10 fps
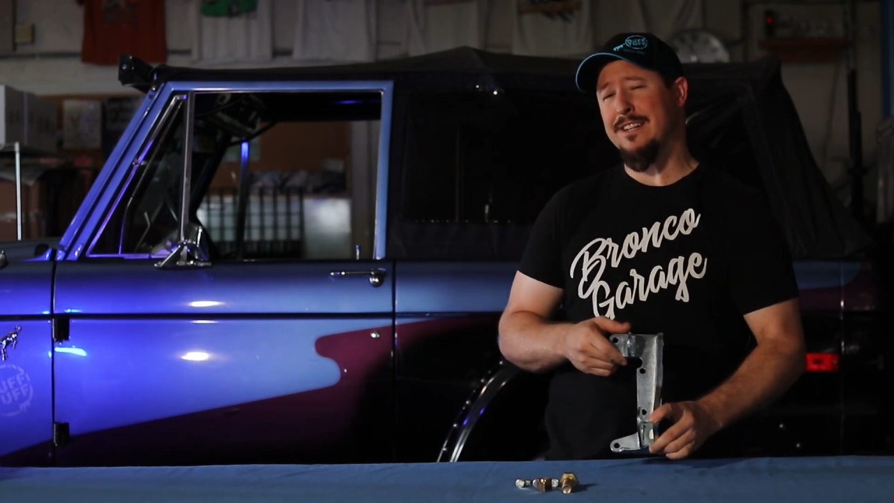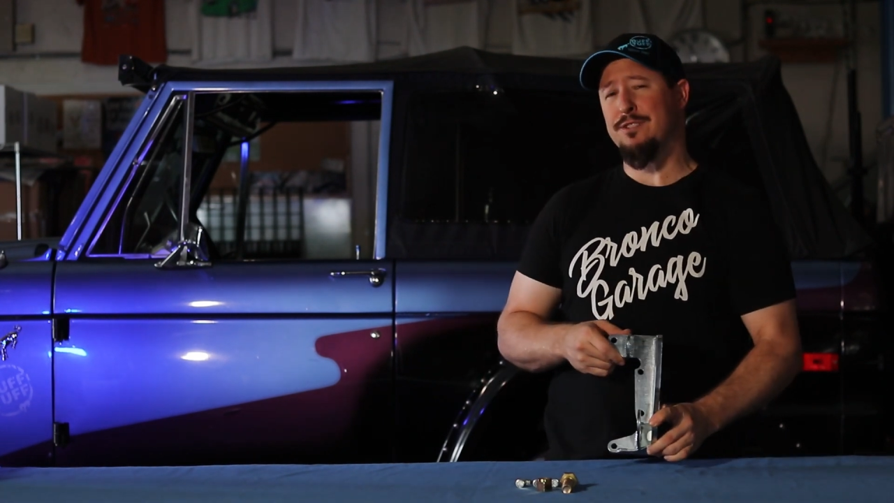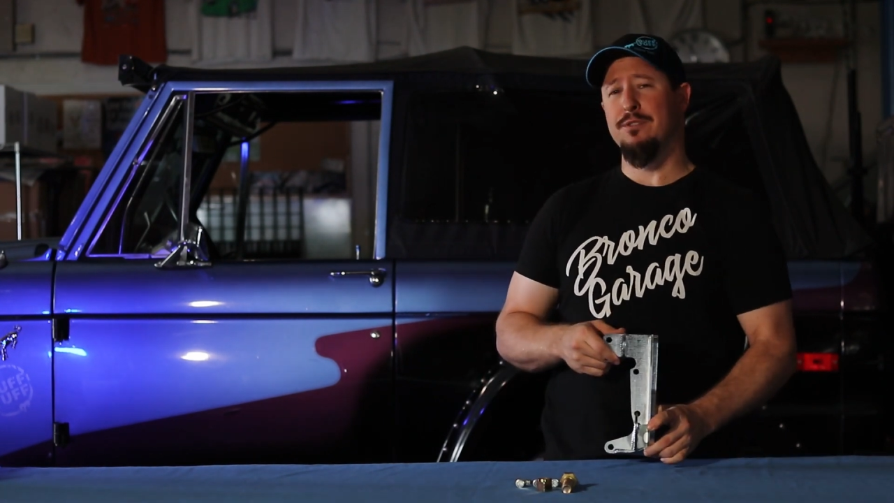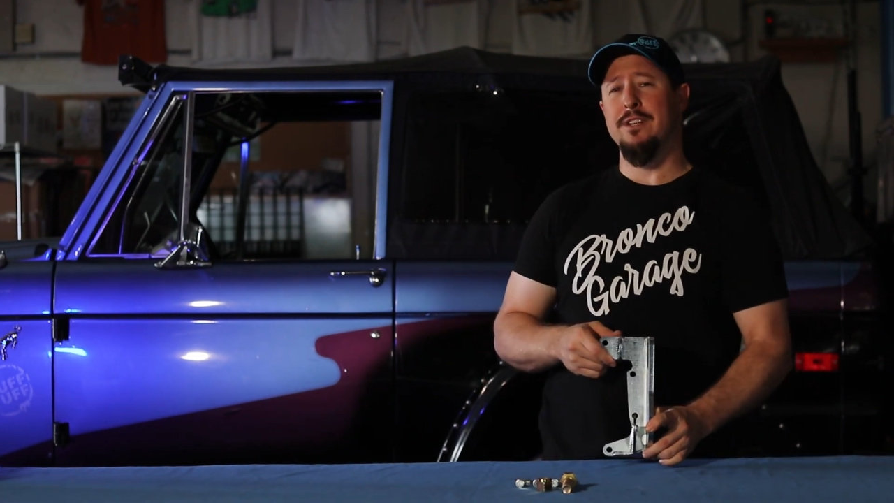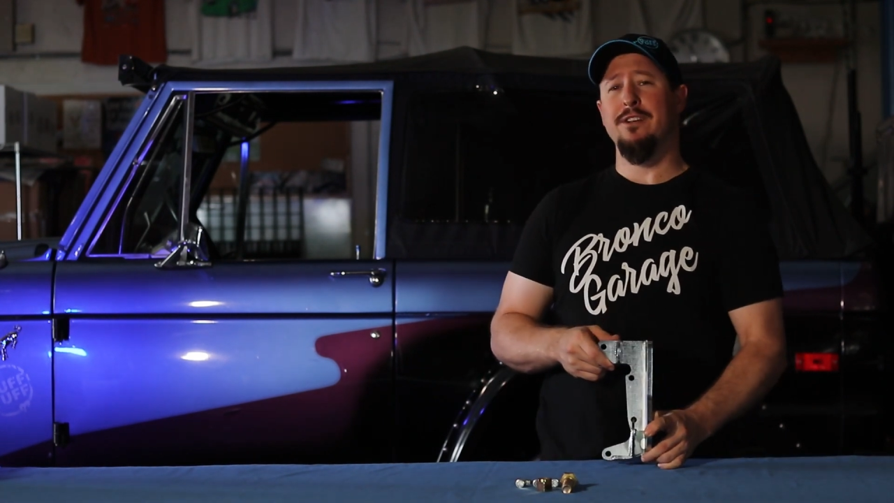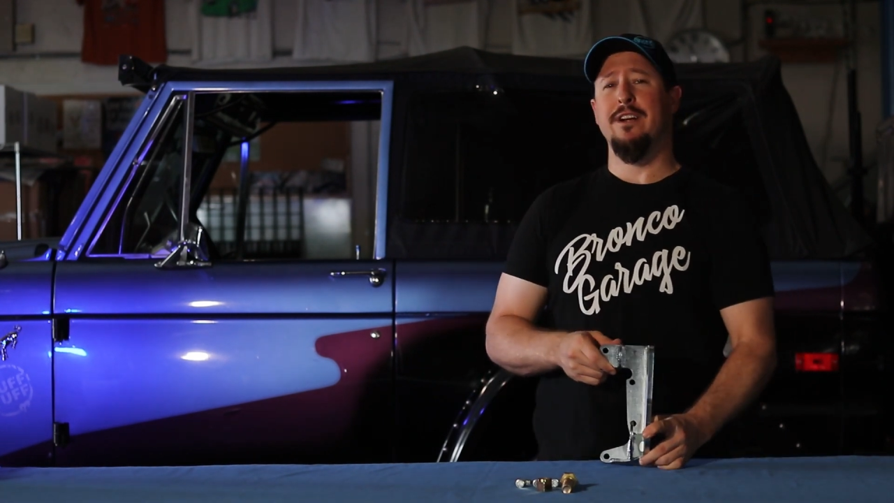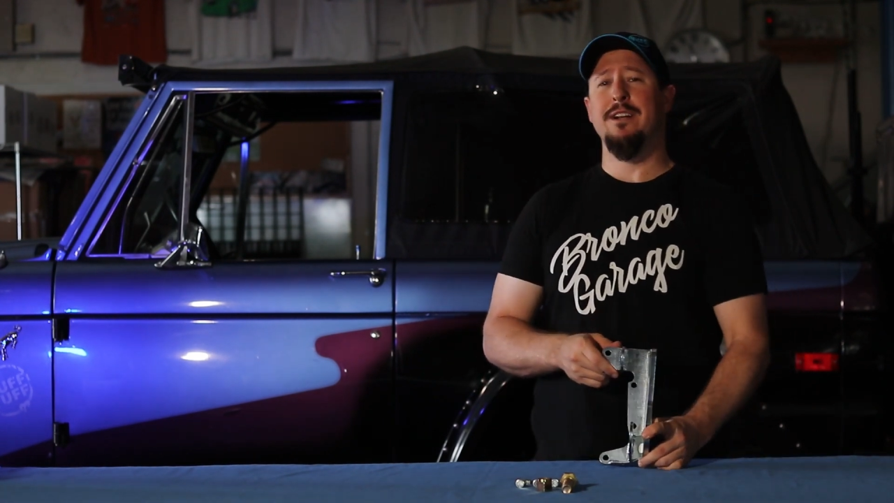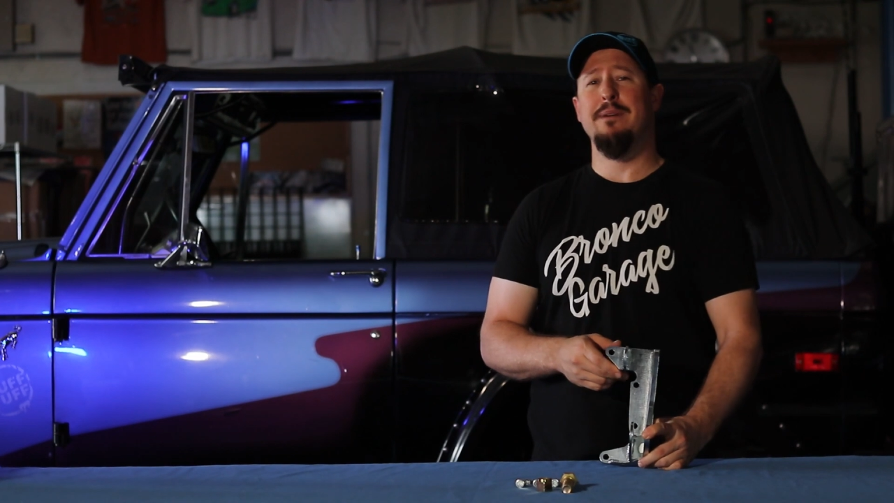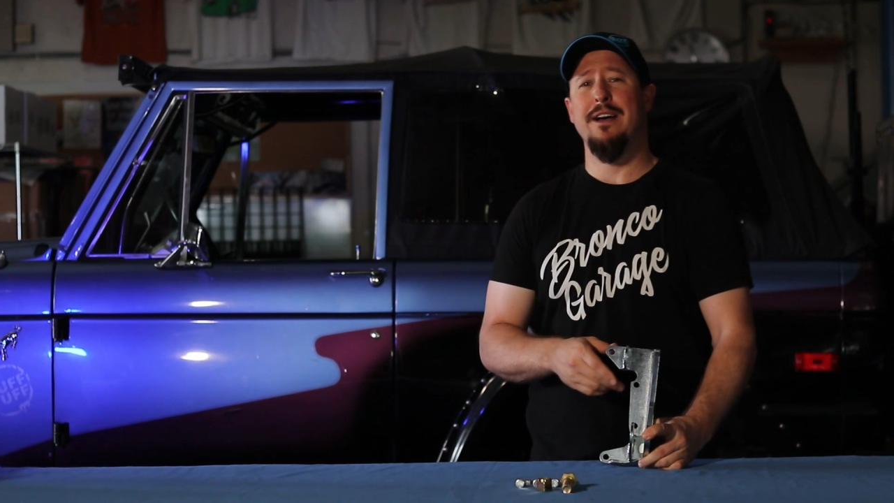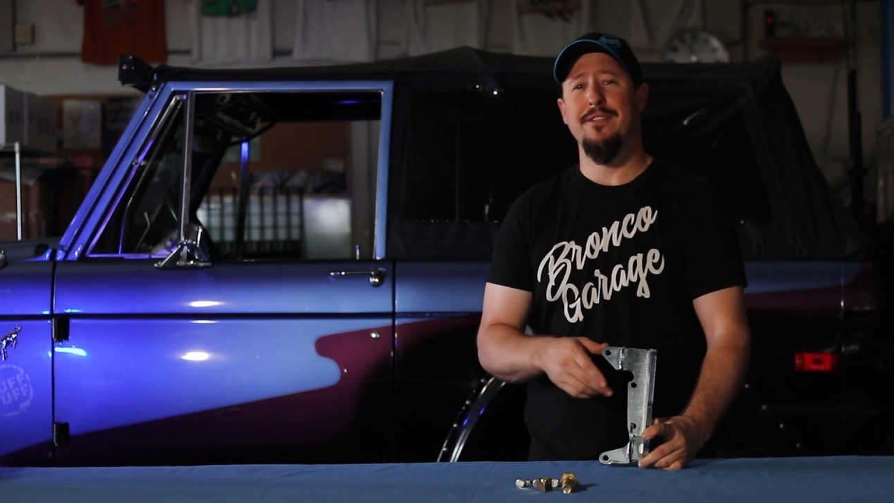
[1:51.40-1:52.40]
that's really
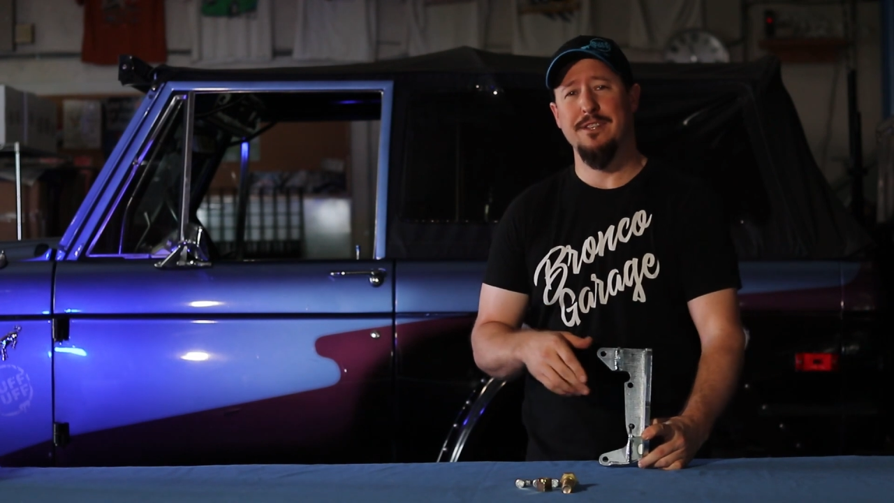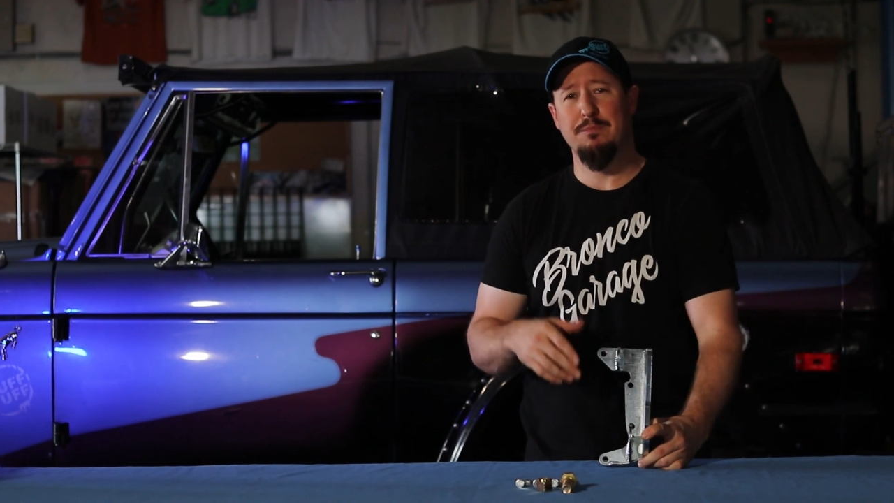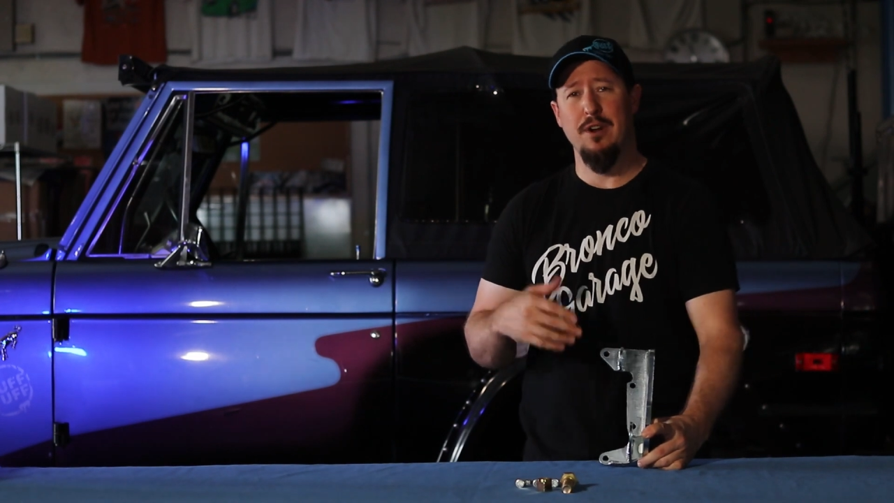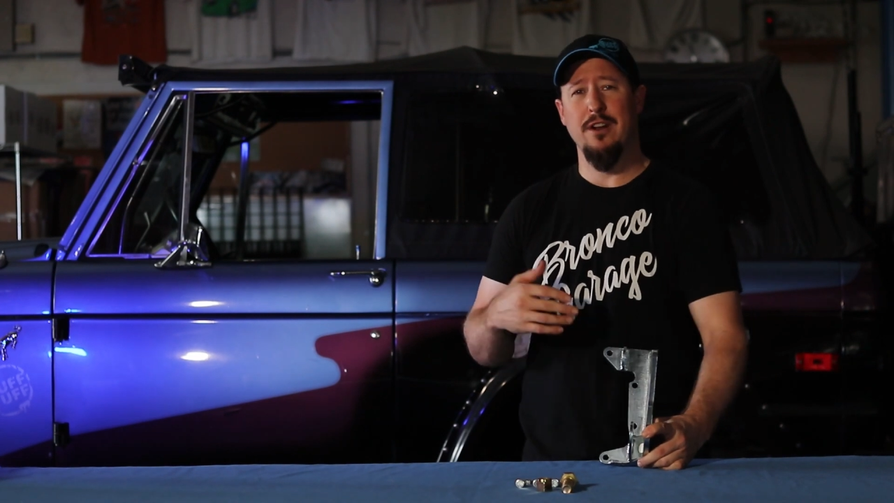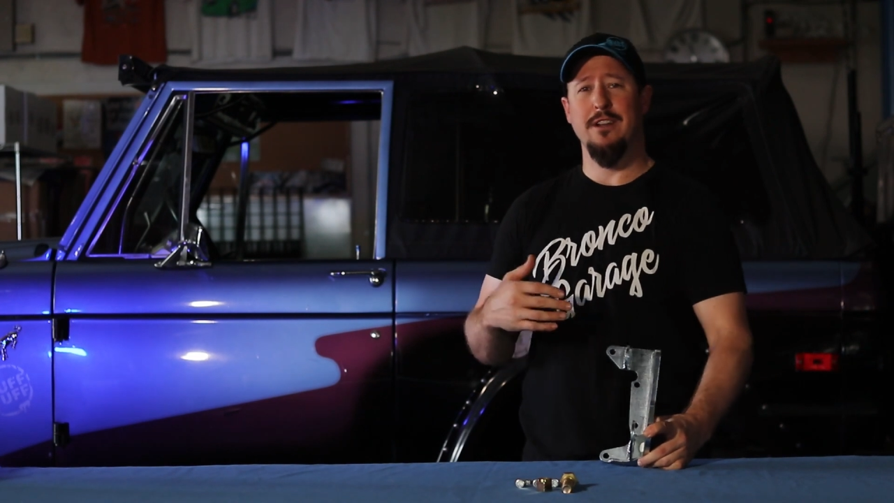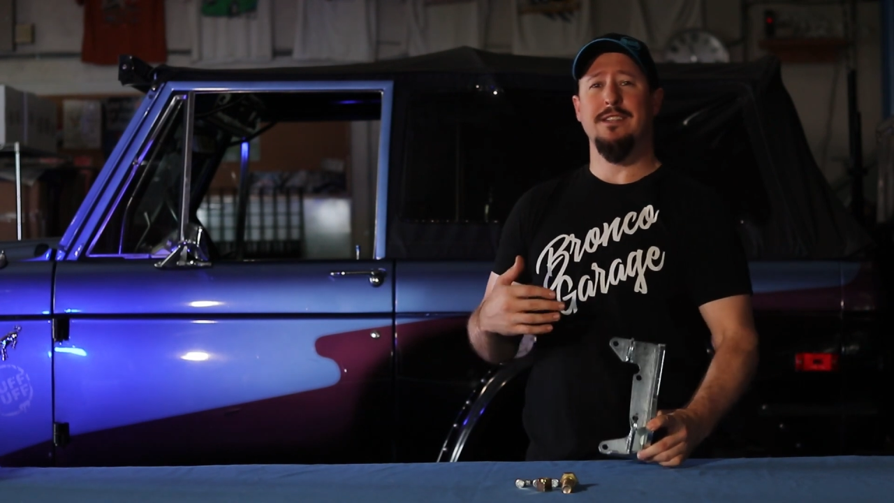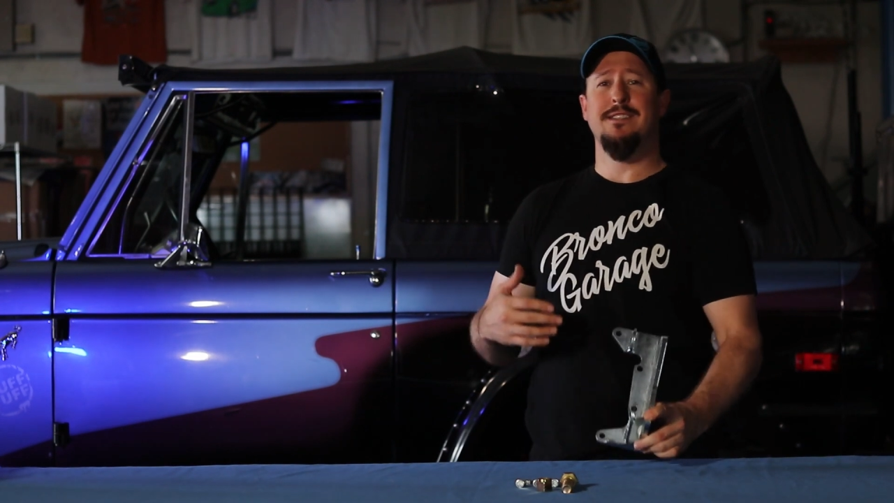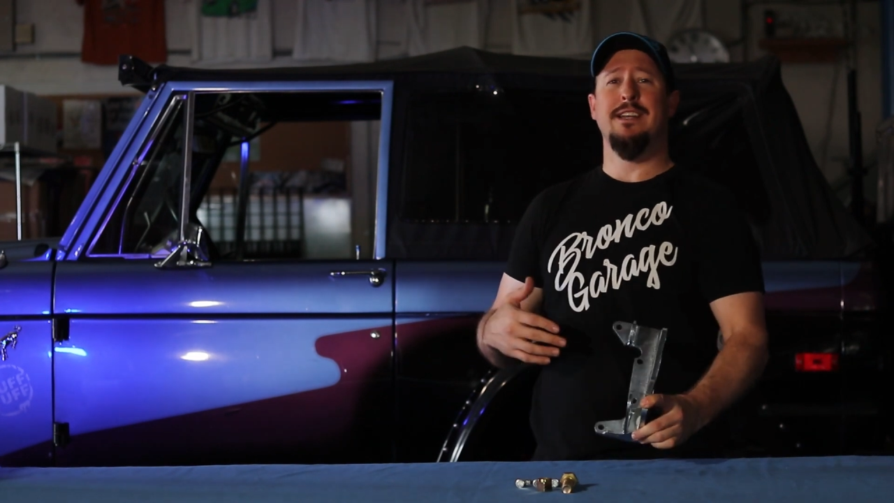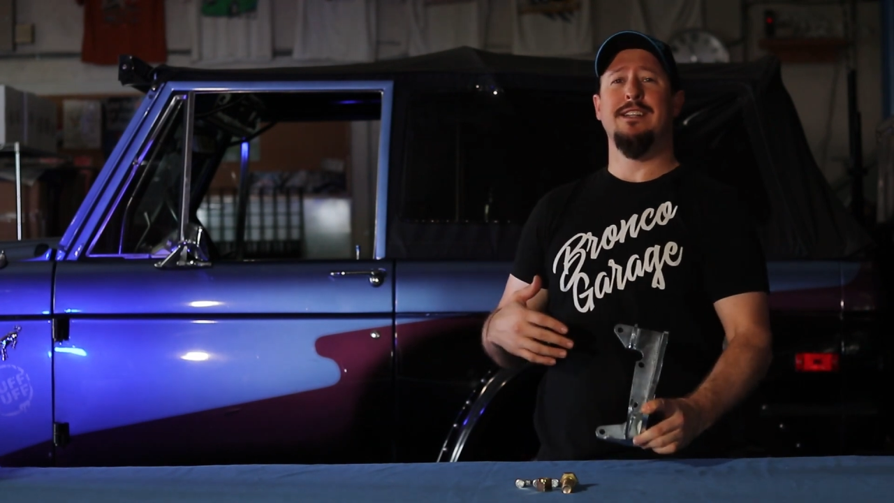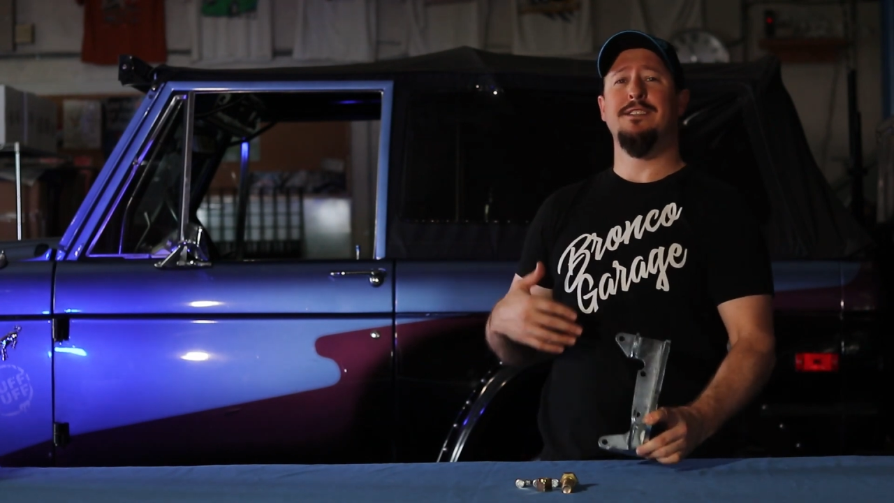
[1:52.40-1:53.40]
great about this product is
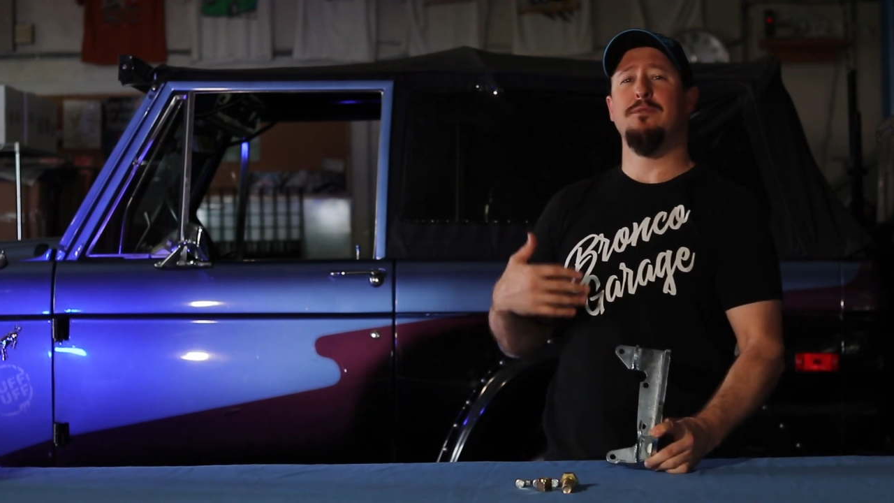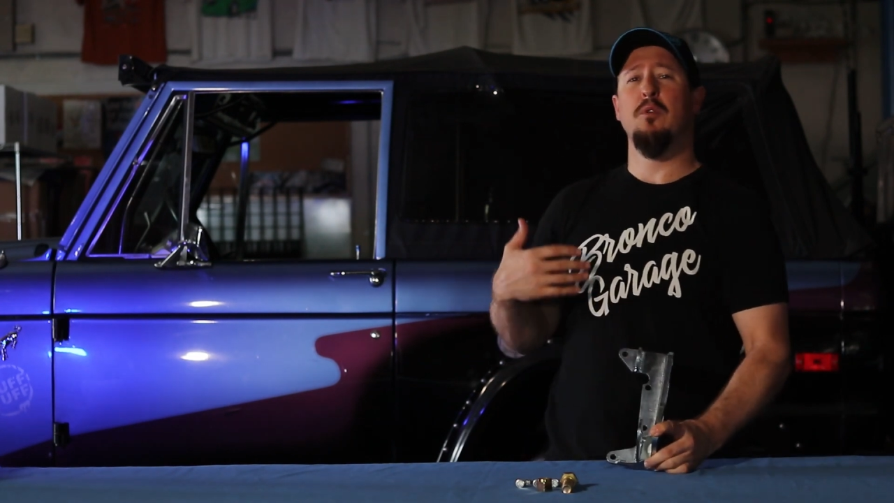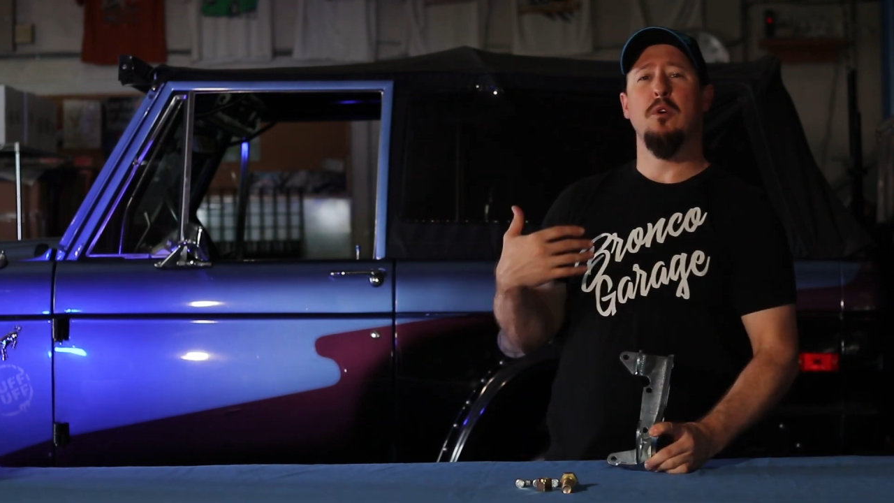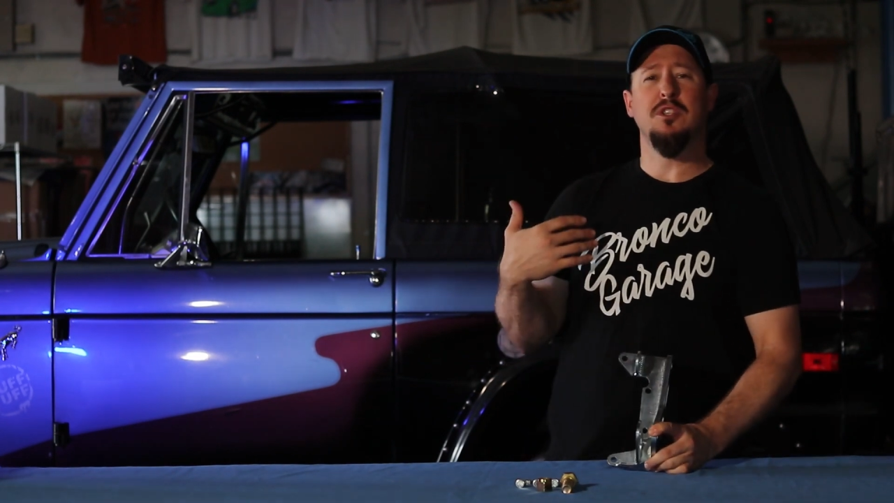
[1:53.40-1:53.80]
that it's